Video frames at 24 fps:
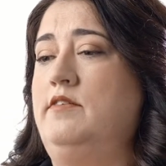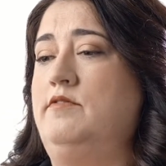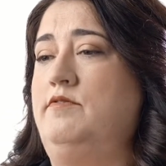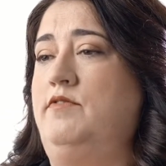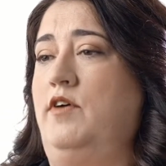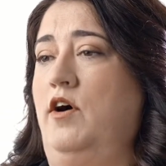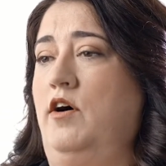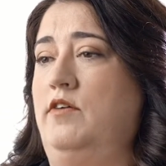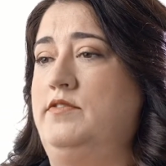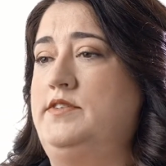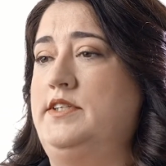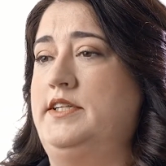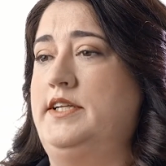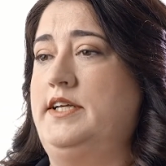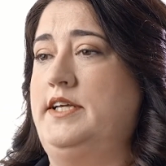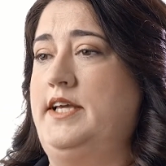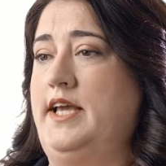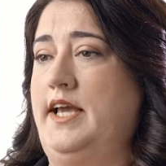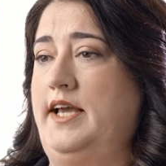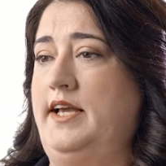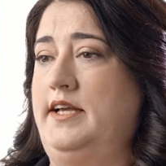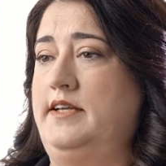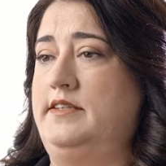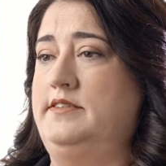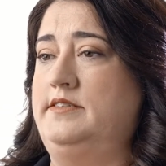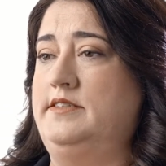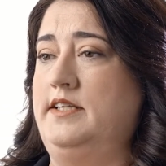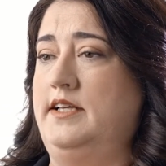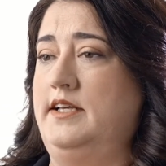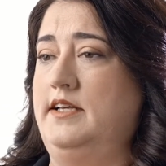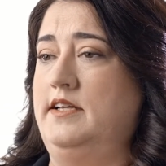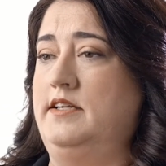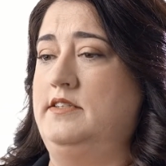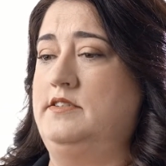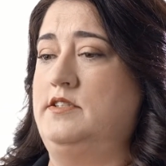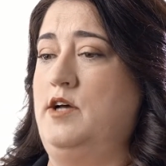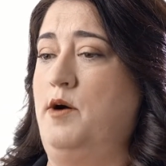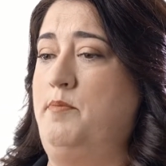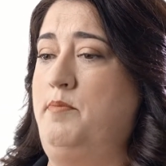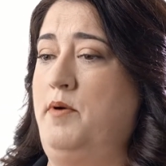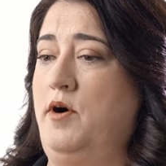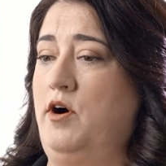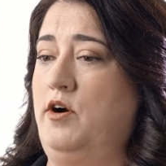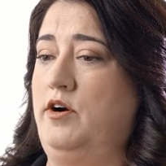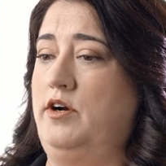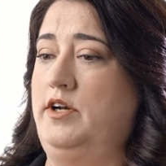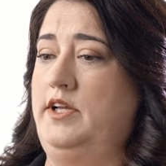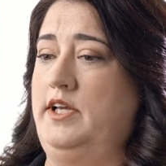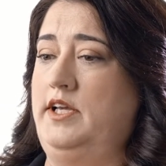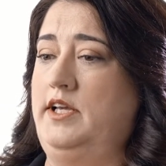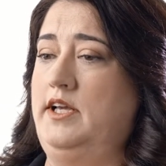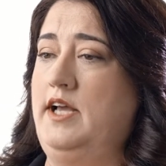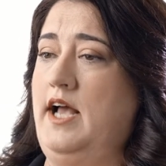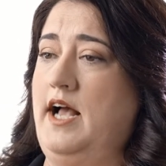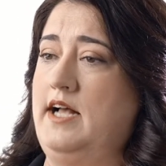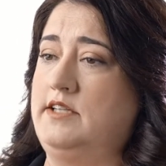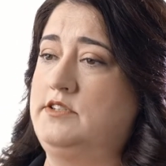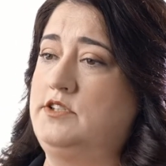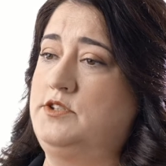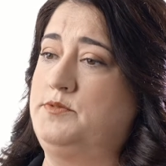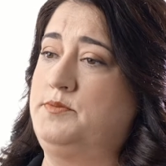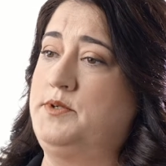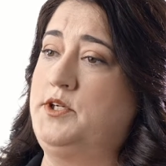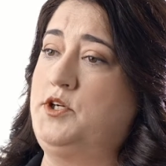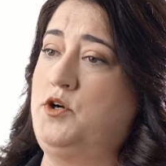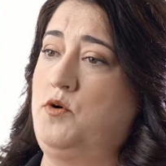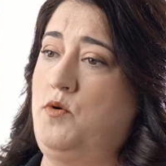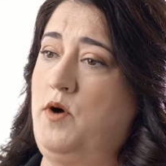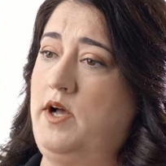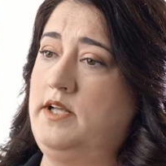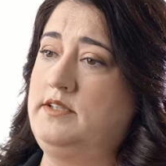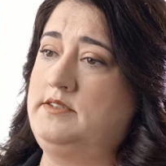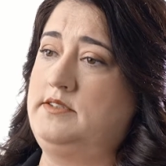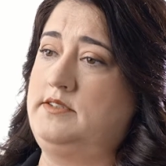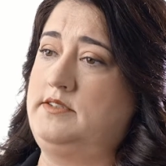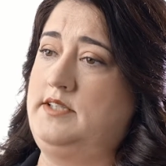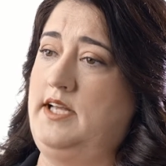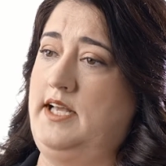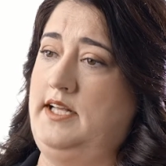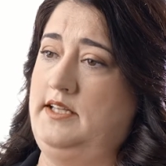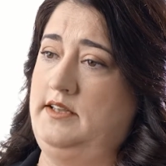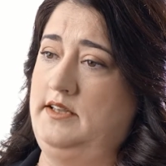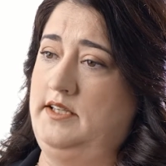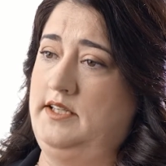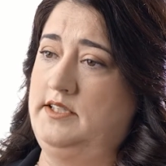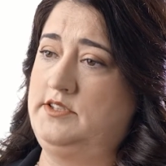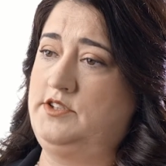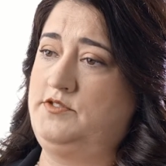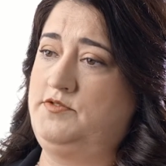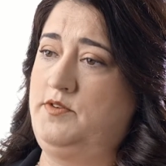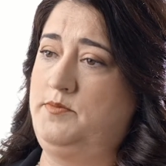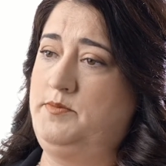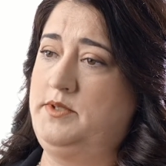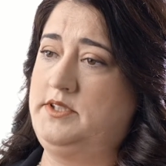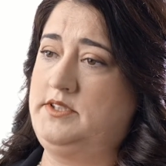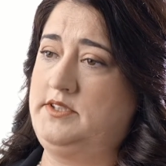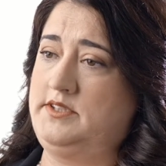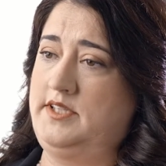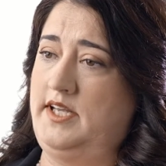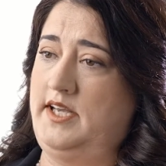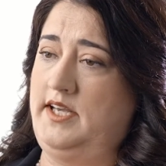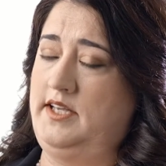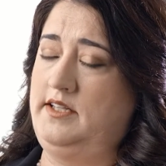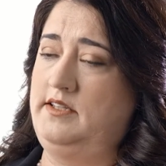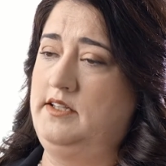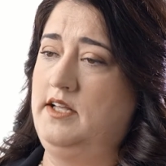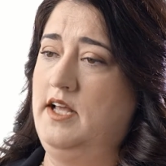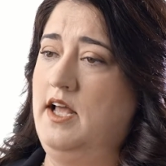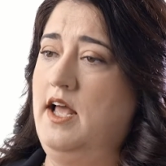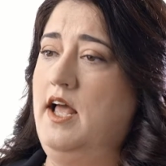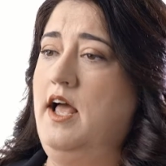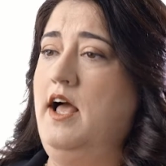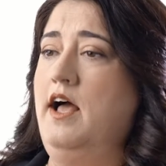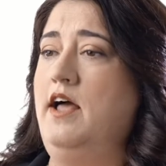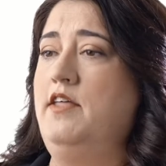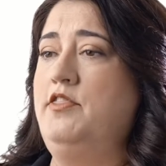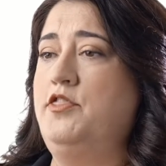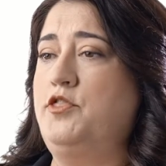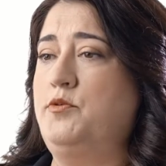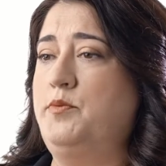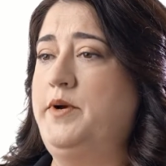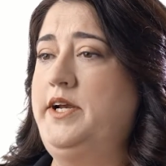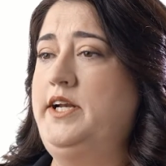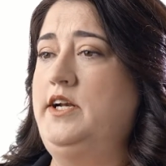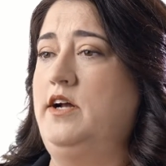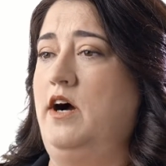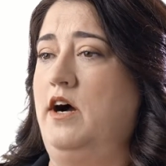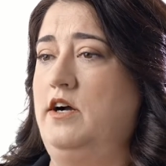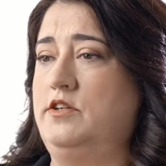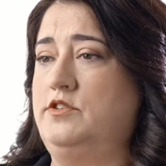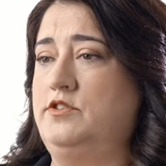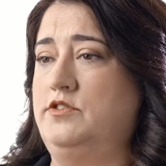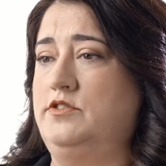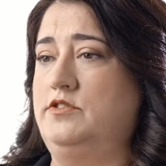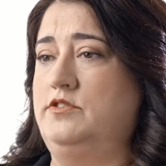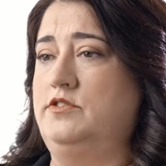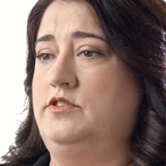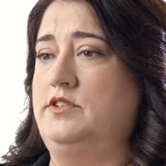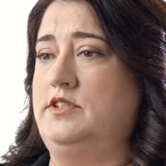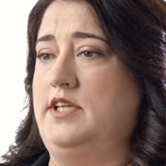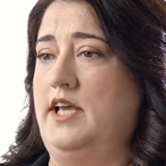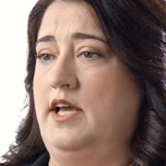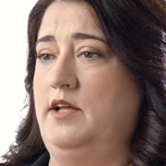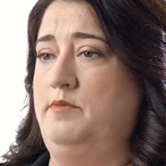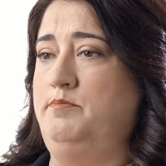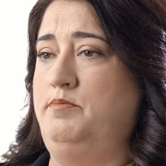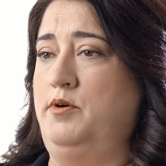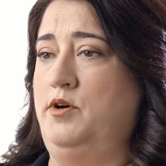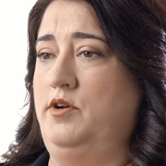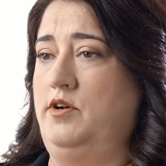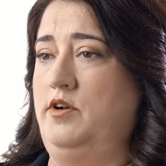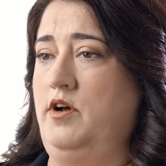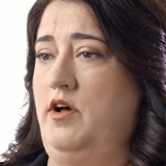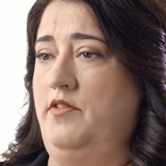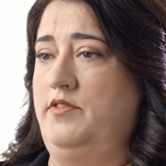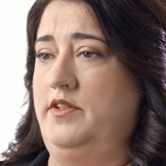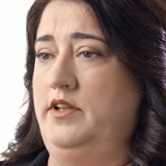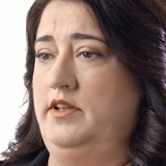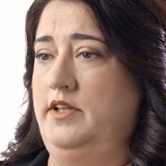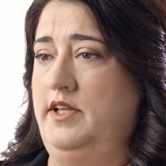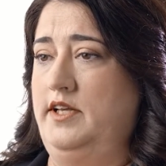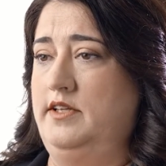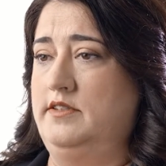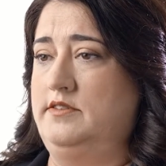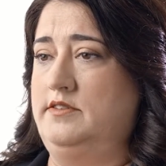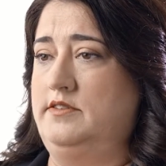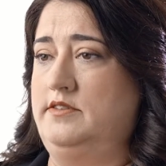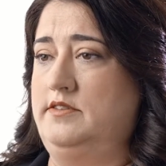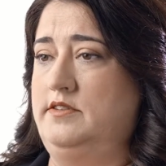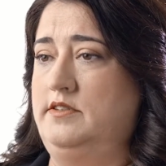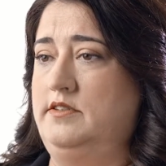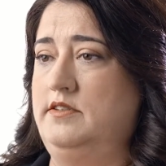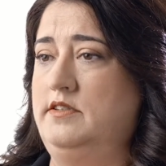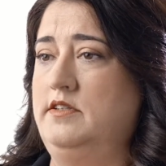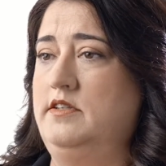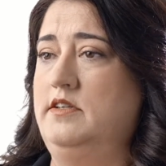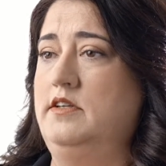involved in a case is a party has to request a list from the state, and 3 doctors get put on the list.